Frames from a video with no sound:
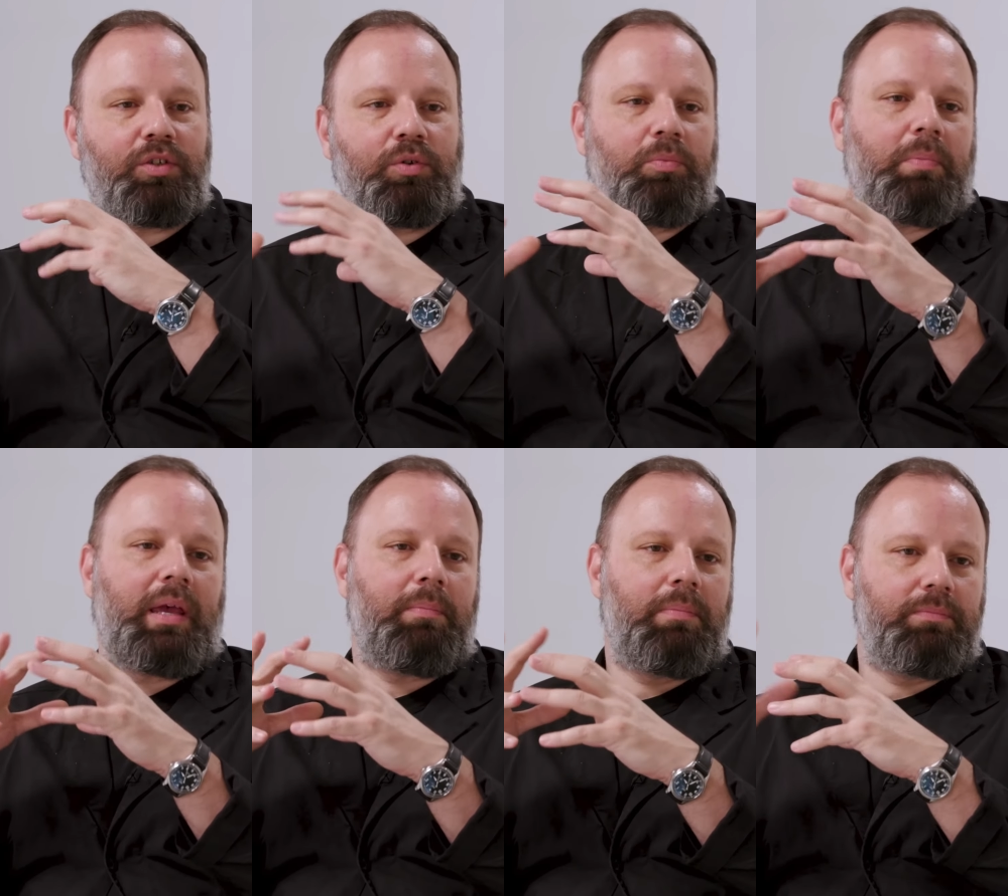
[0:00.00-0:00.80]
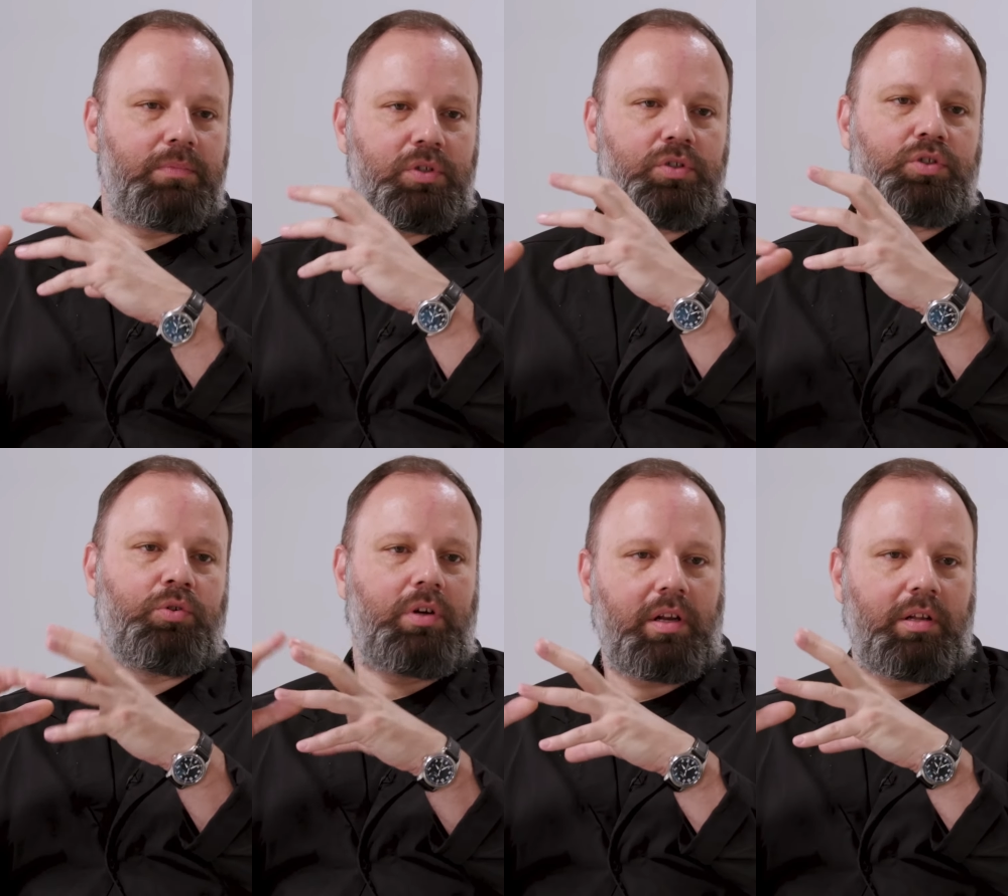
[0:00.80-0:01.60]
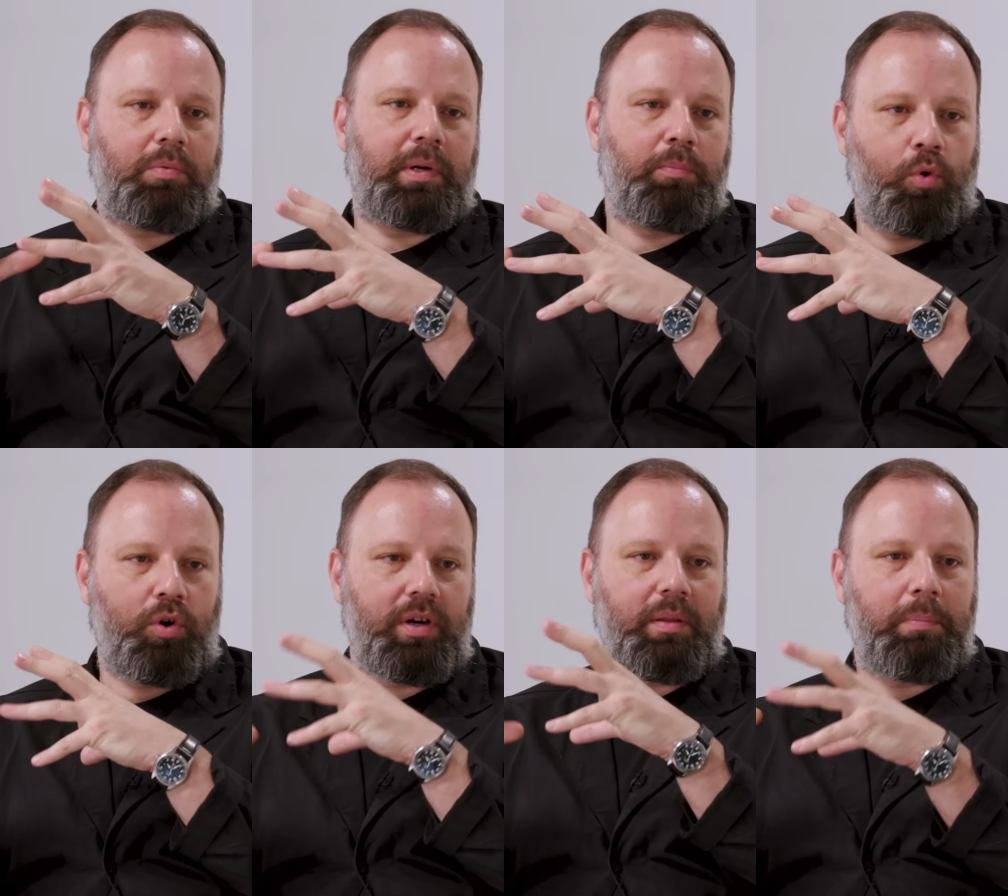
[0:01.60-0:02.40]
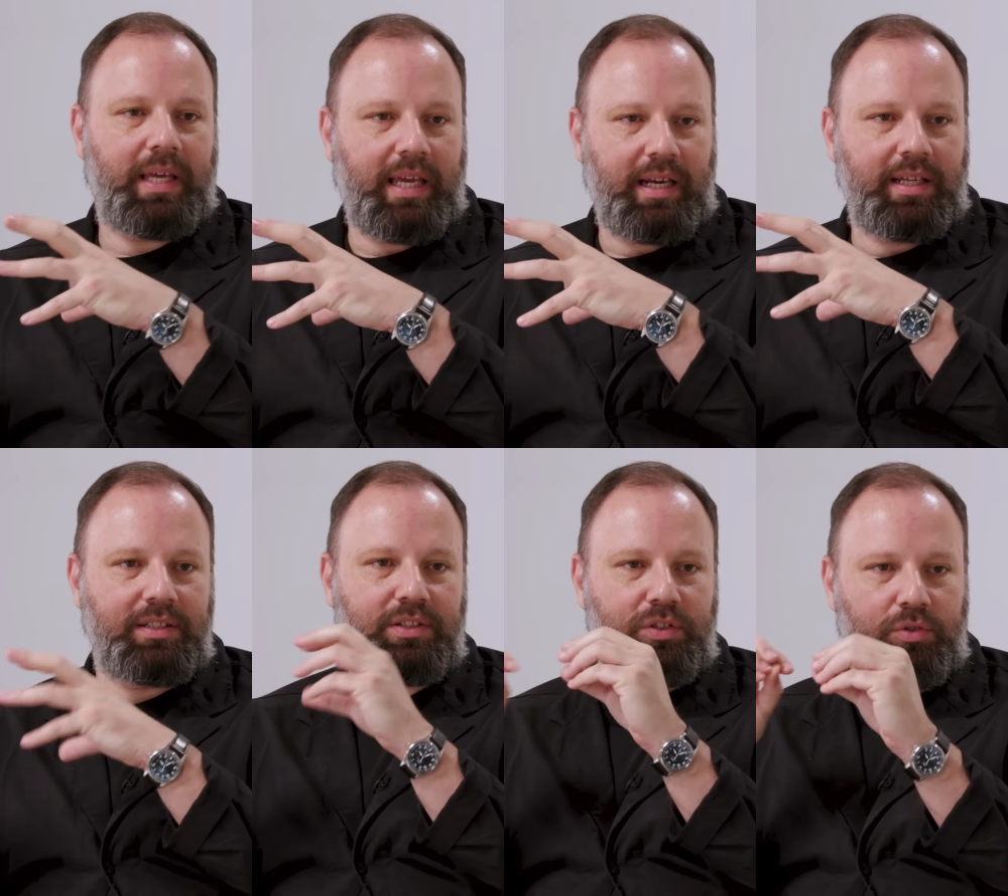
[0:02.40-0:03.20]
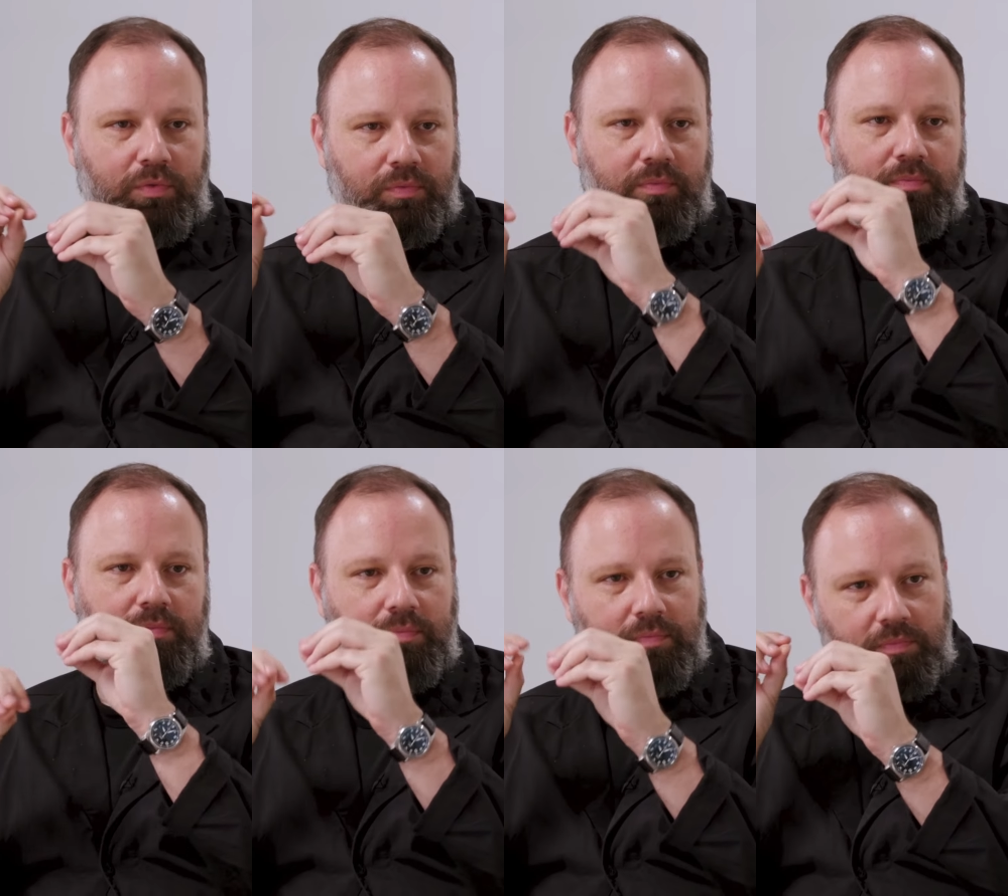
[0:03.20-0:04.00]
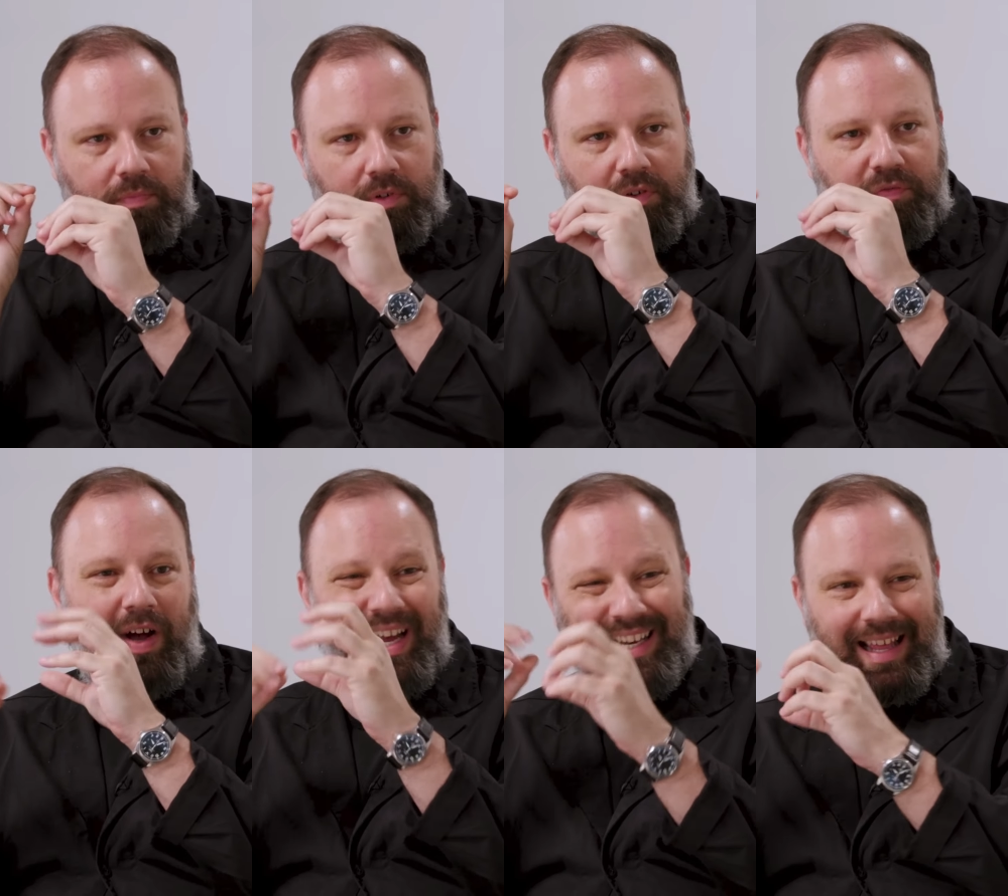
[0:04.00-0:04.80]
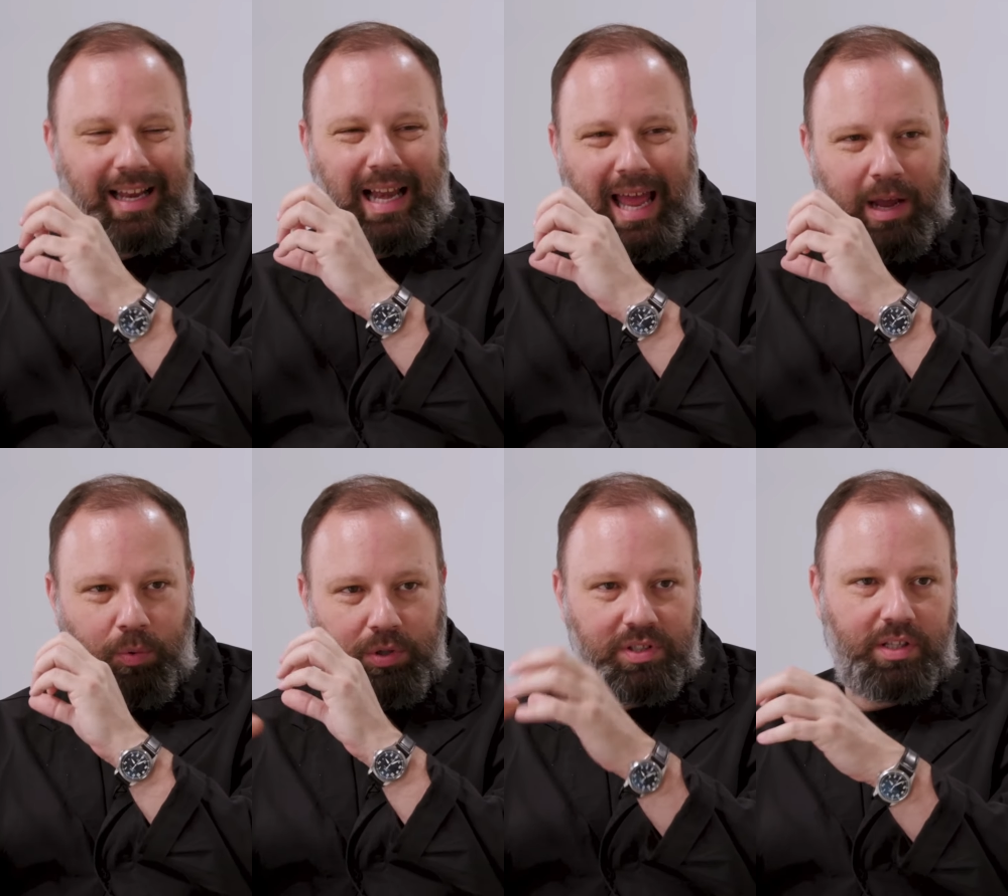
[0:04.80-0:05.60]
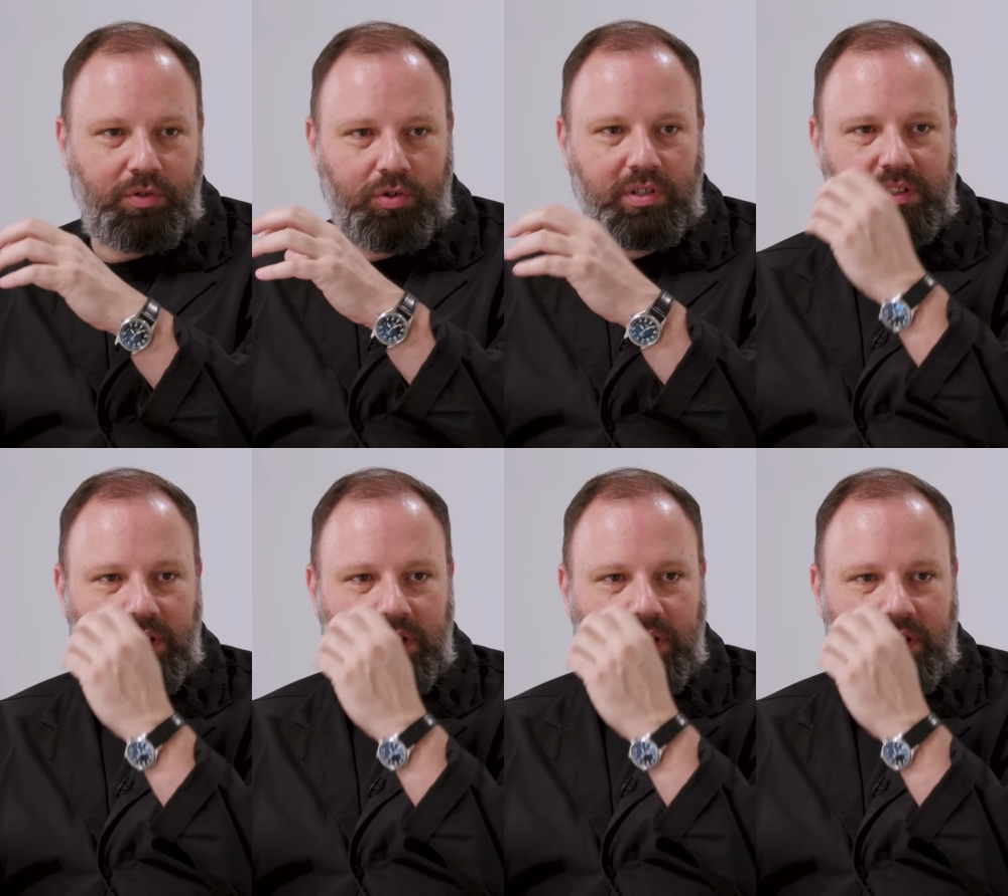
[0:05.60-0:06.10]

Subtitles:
So you may shoot a little bit more in the beginning just to refine that language that you're